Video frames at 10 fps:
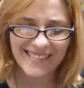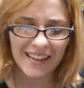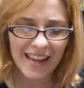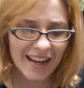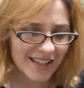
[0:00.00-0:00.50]

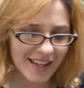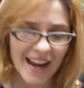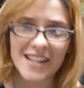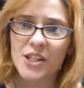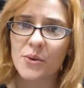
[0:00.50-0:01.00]
like I said,
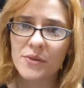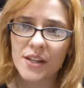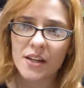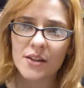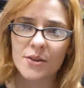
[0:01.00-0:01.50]
I don't
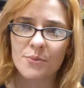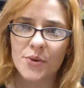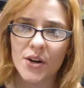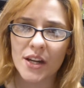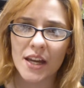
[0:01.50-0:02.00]
think the
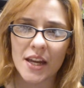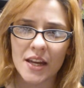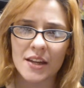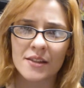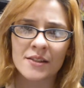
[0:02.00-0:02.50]
book
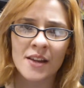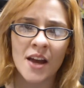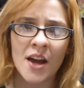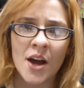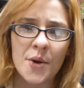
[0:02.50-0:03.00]
is
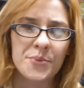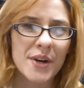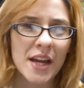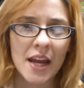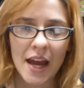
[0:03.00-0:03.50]

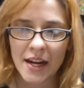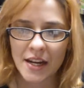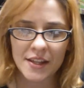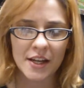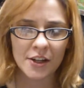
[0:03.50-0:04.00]
bringing
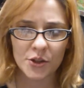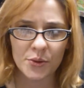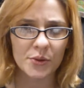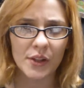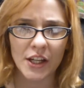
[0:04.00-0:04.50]
anything
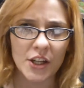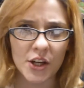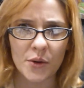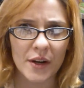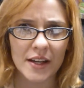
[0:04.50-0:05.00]
truly
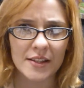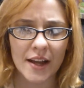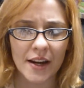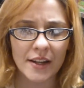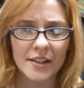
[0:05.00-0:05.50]
new and
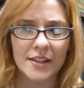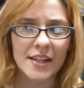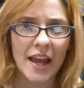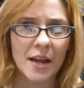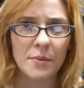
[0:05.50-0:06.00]
exciting to the
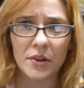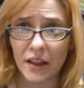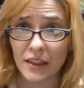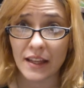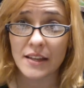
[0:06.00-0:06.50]
table,
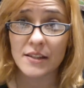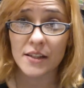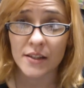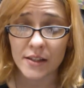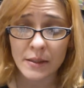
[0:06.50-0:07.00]
at least
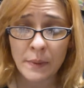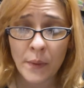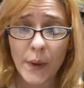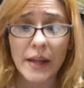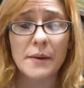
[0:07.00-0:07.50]
at this
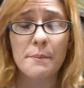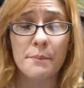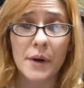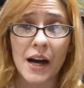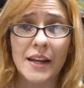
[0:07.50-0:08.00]
point,
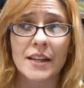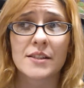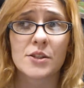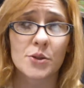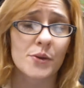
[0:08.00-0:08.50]
but
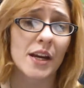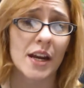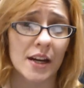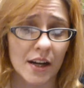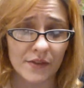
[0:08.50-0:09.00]
it's
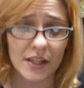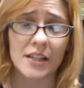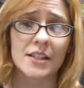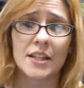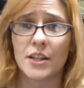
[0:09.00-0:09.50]
intriguing enough to
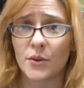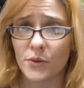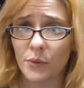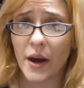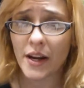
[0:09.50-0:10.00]
continue.
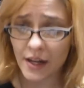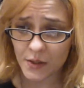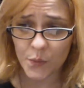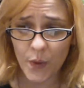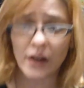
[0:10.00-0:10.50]
The writing
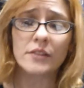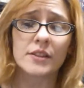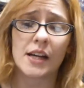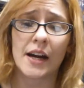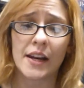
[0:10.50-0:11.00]
is well
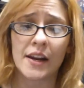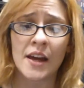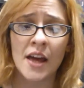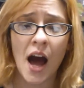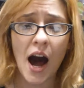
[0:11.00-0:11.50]
done.
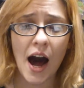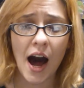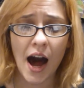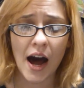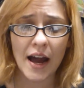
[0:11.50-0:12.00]

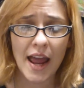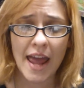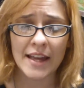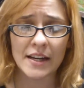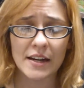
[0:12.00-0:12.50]

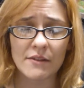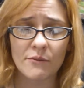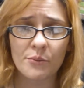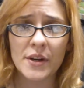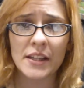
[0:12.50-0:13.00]
It
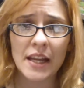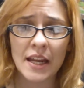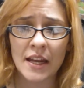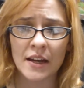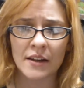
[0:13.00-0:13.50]

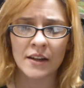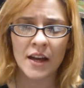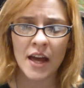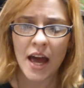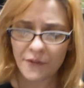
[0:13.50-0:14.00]
really...
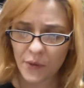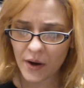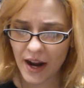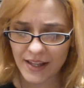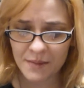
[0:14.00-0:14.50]

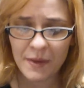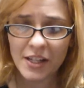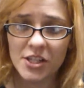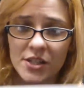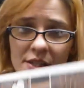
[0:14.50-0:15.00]
For as
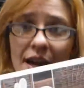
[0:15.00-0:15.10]
much